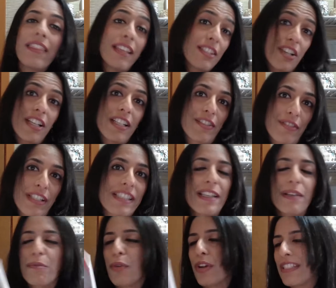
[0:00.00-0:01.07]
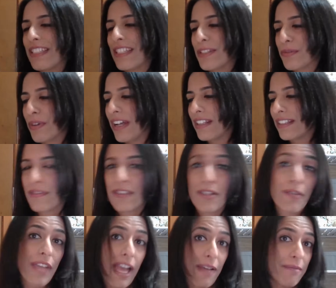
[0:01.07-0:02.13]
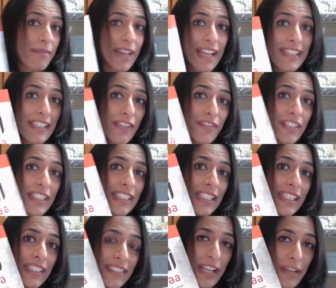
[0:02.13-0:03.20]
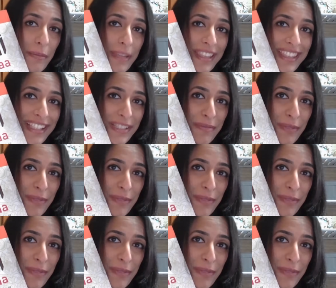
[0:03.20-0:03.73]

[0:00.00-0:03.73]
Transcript: These are interesting points as well. So yeah, I definitely recommend this